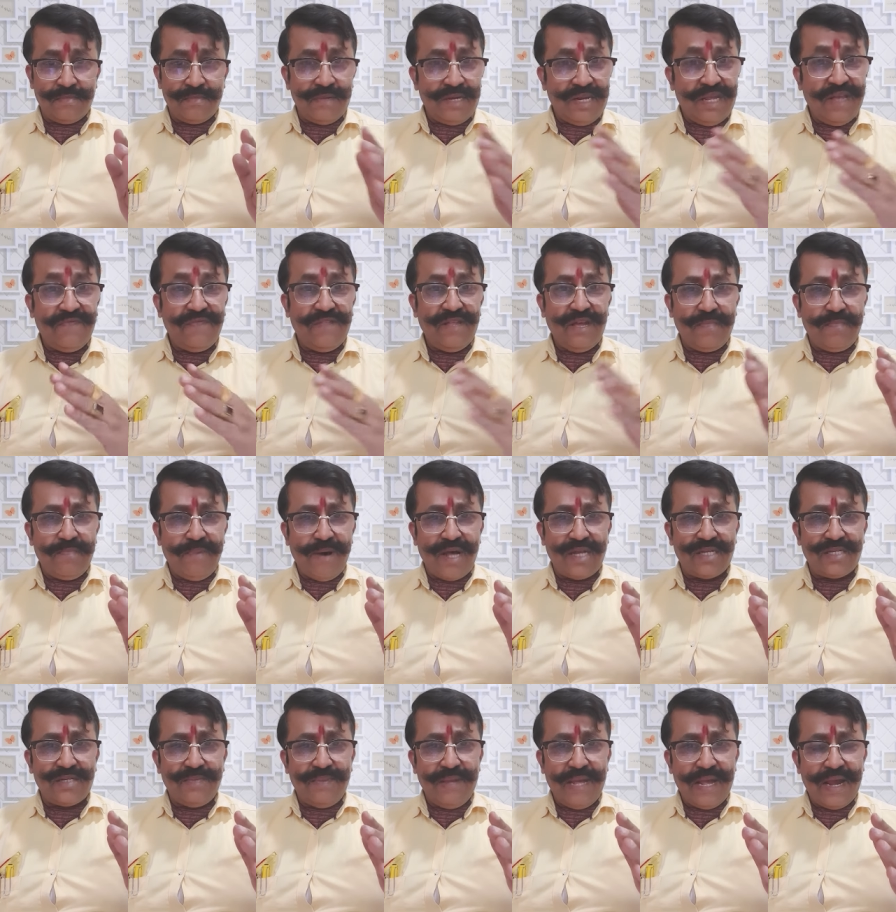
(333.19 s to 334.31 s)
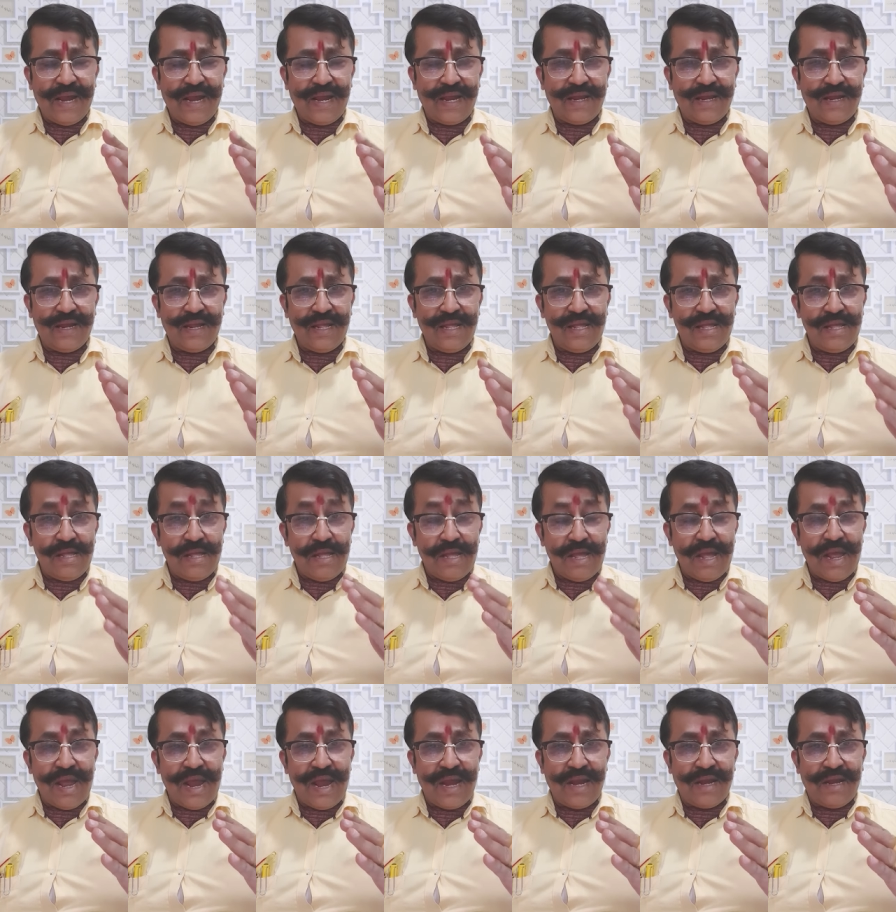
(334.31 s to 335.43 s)
leave their past behind
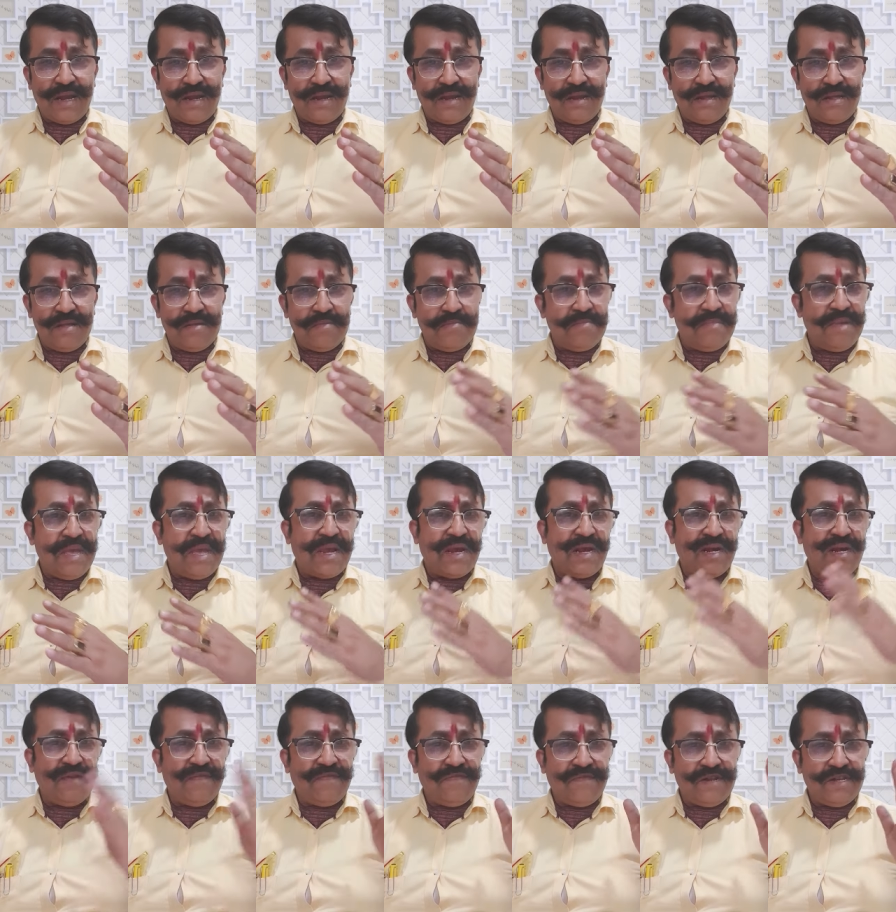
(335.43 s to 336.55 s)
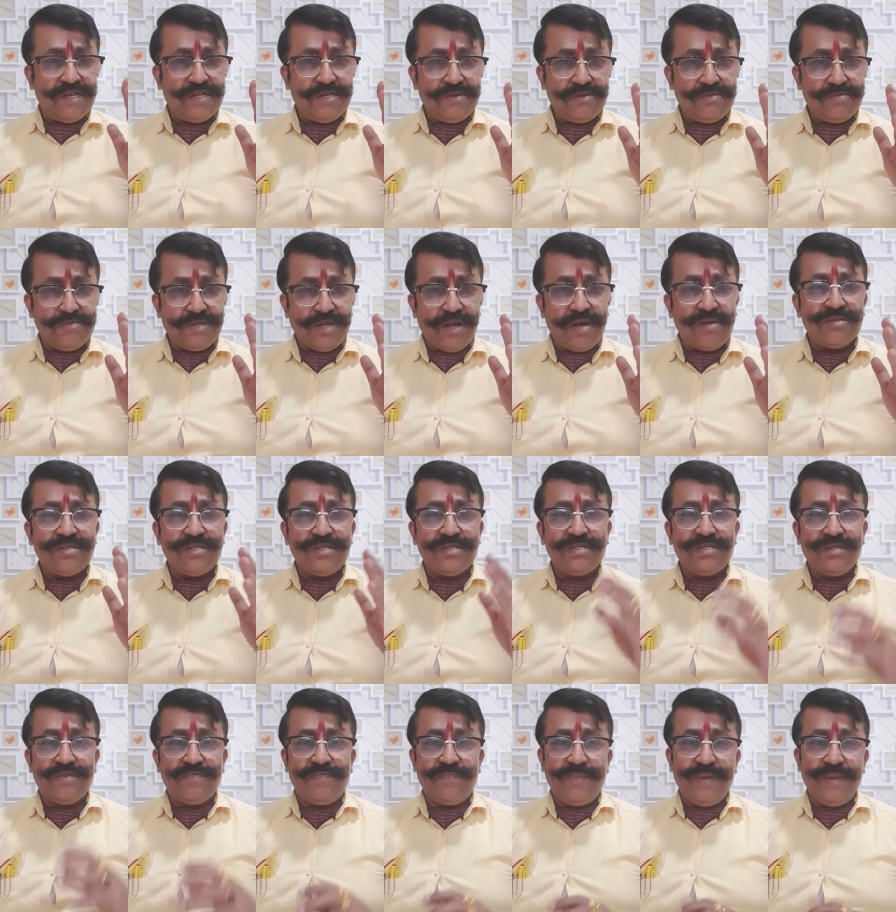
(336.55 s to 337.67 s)
and make a difference to
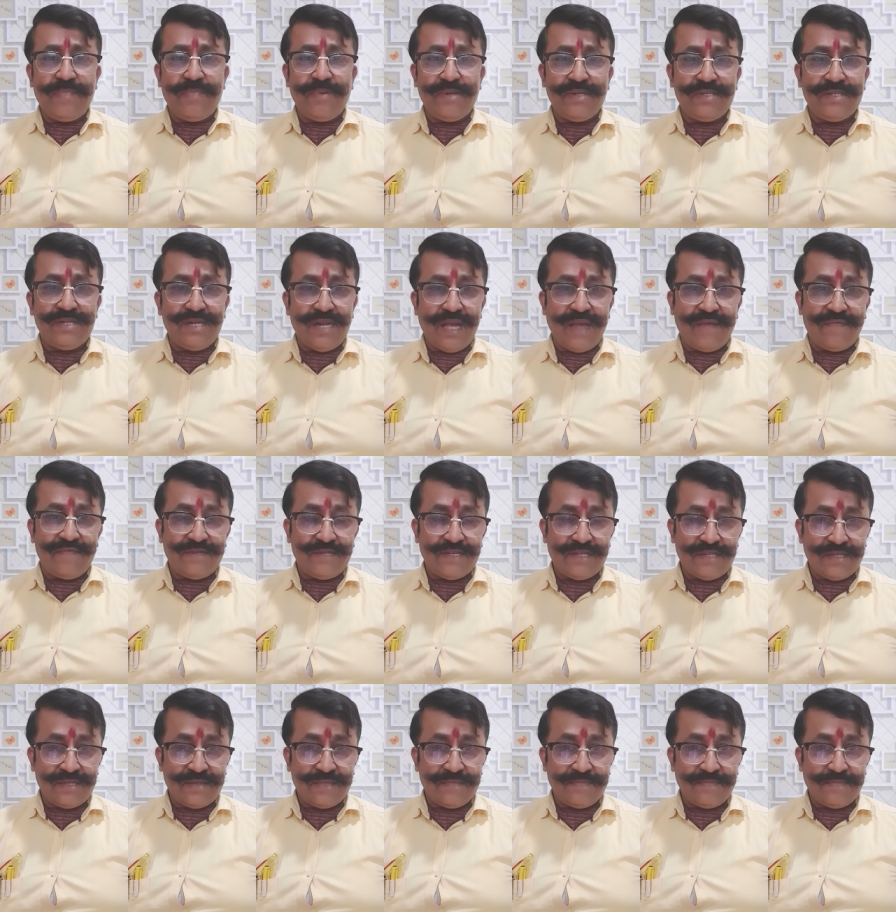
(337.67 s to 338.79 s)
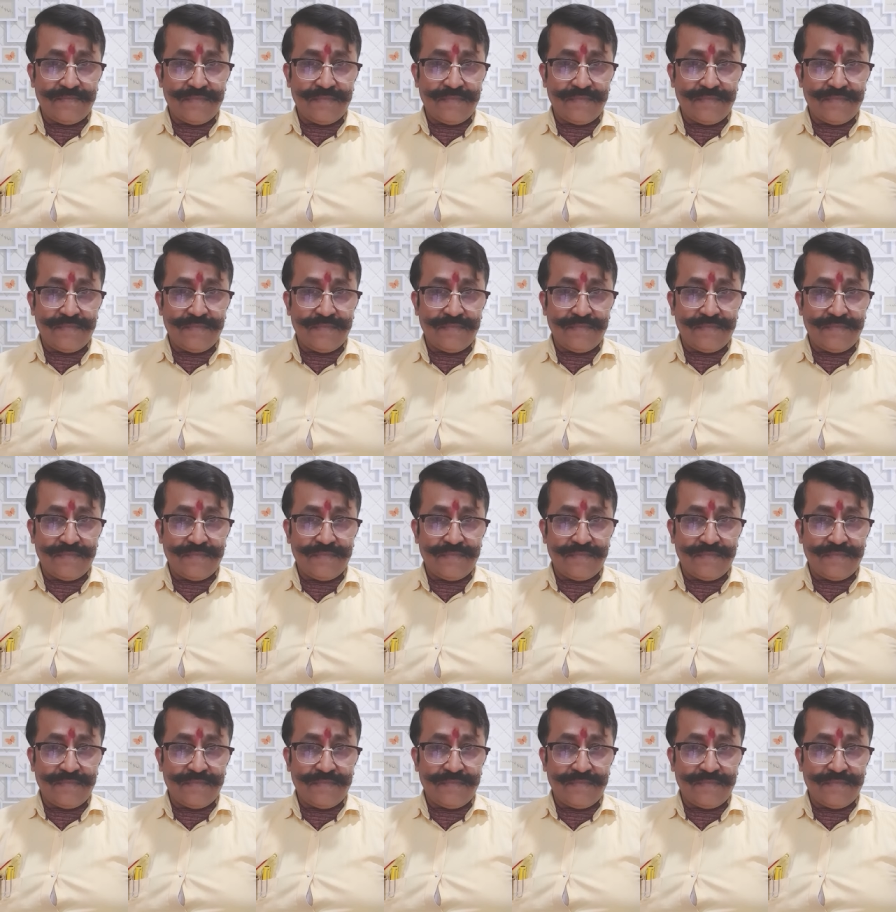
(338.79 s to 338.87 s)
thousands of people's lives.